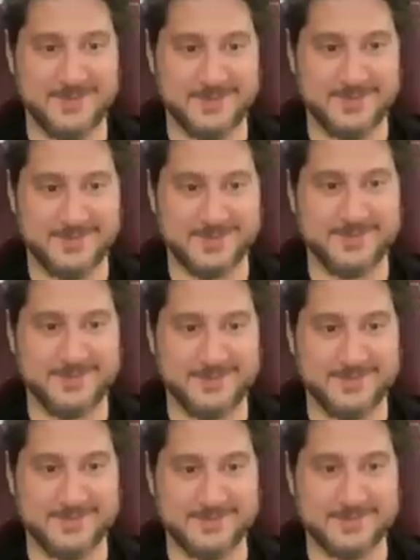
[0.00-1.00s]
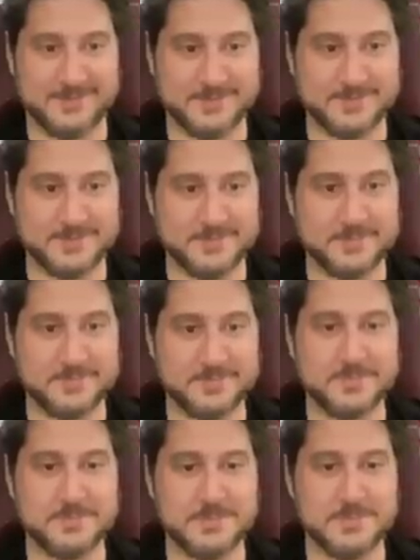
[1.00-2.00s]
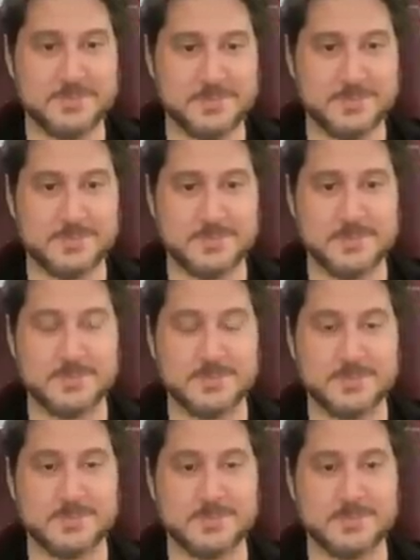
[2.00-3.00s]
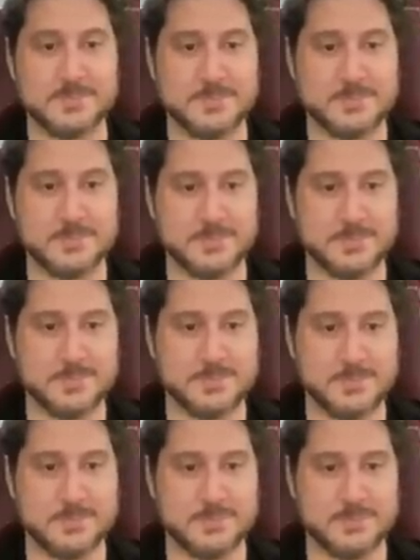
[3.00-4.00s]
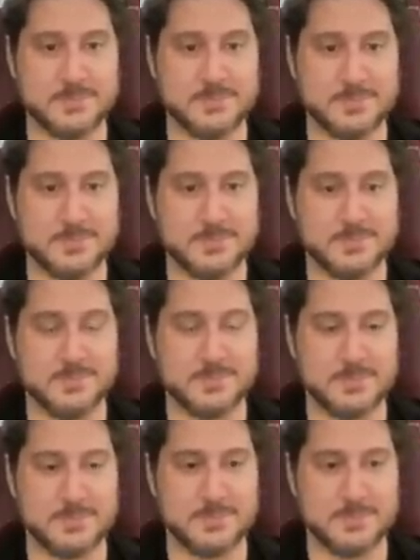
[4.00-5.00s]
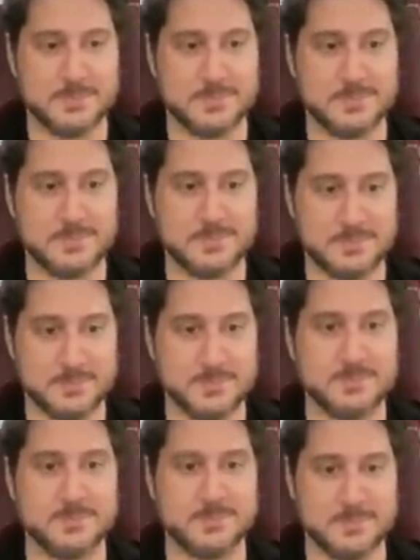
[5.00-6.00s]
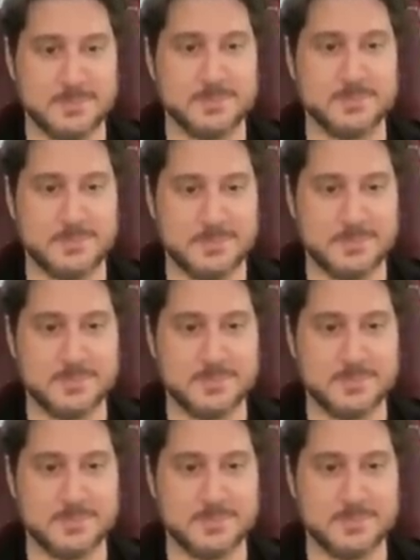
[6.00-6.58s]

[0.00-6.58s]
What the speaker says: [no speech]